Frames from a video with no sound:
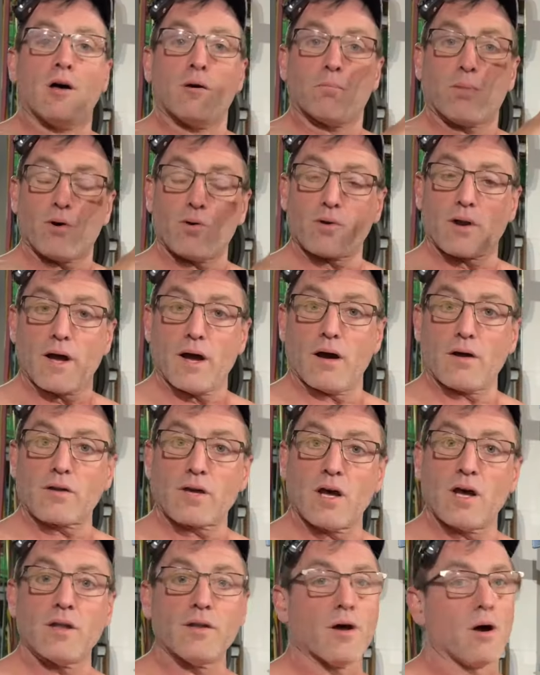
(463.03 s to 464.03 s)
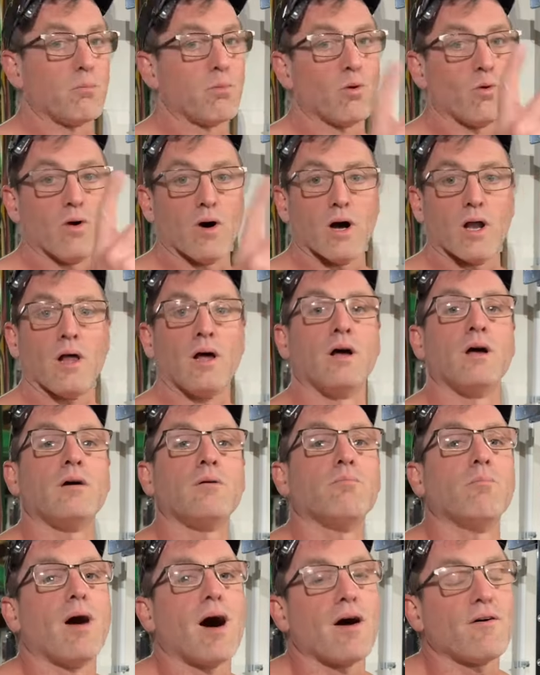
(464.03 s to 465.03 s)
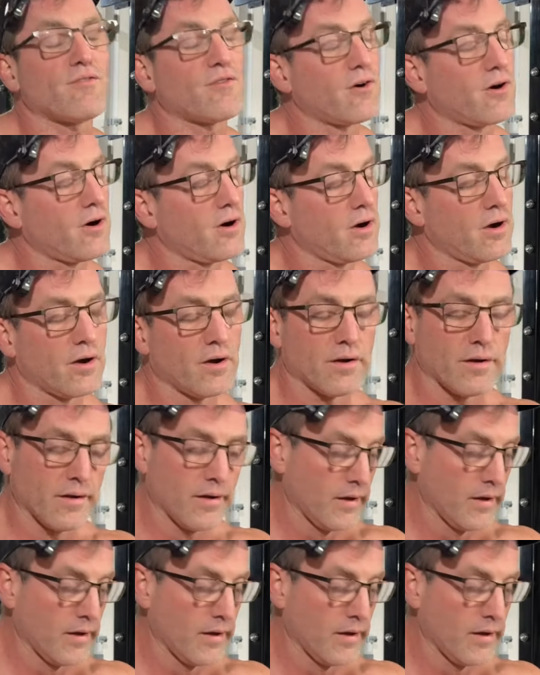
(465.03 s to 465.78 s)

pull downs, number one, by far.